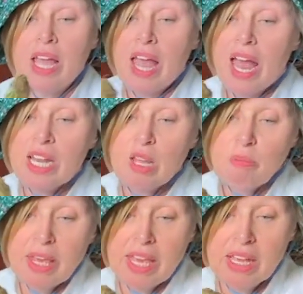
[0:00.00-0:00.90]
and you
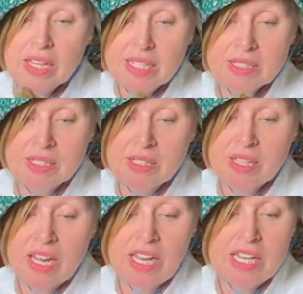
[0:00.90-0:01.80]
peel it,
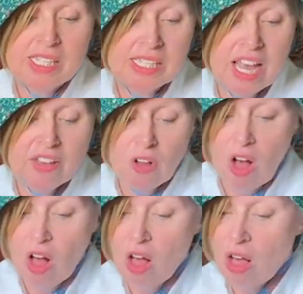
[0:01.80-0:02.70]
and you save
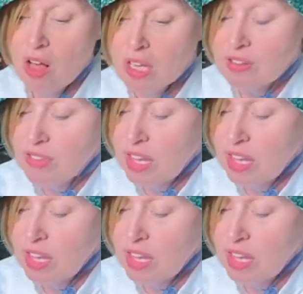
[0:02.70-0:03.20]
all of the